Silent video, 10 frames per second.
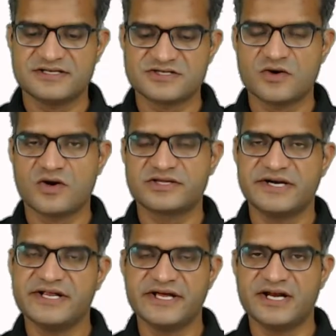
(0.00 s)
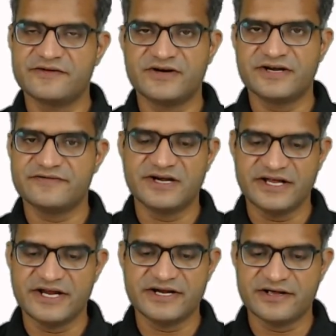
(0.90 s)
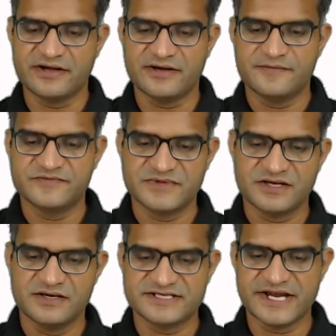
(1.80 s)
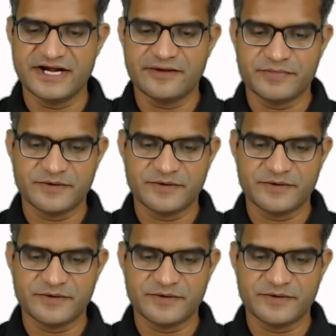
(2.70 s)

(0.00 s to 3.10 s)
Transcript: slot 3 DLR will definitely get scaled up.